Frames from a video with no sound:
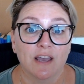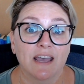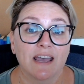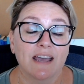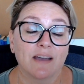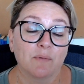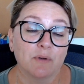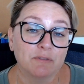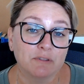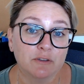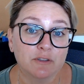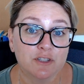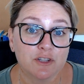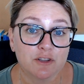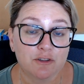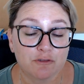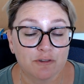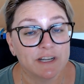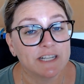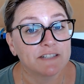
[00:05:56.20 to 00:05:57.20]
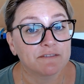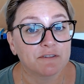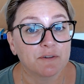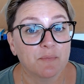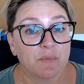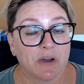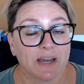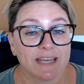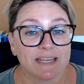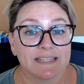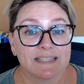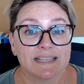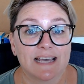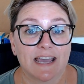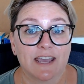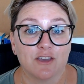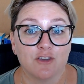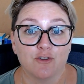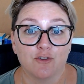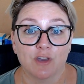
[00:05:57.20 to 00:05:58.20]
we've looked at 3 different ways that
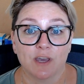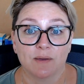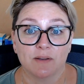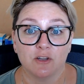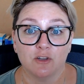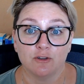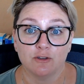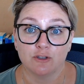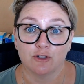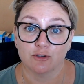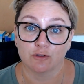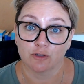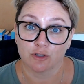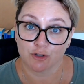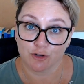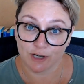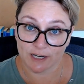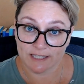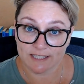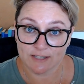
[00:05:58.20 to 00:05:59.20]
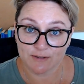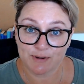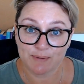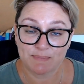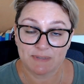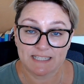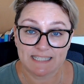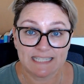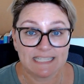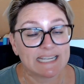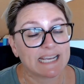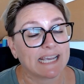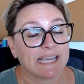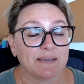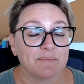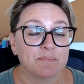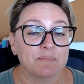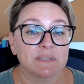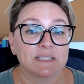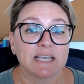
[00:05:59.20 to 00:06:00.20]
you can use your transcript in
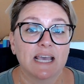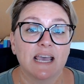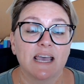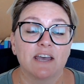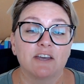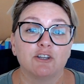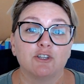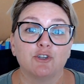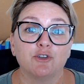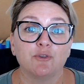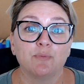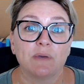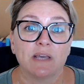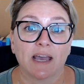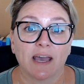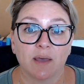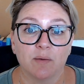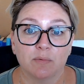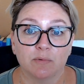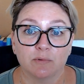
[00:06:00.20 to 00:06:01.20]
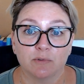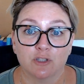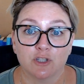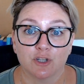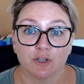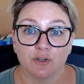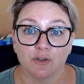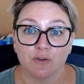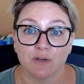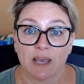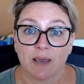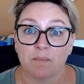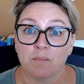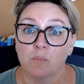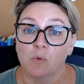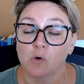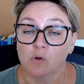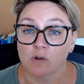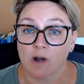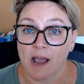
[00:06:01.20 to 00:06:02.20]
Teams to be able to get
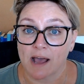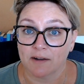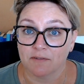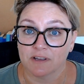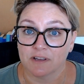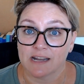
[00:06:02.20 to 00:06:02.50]
more out of it